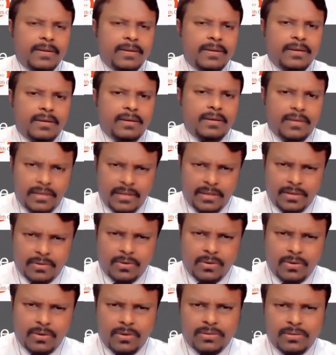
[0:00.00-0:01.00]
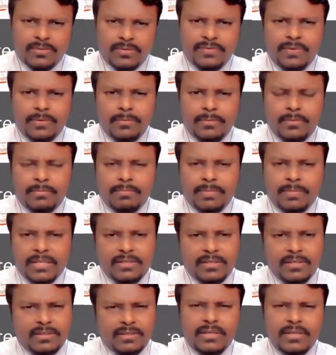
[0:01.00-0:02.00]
any clots for passage,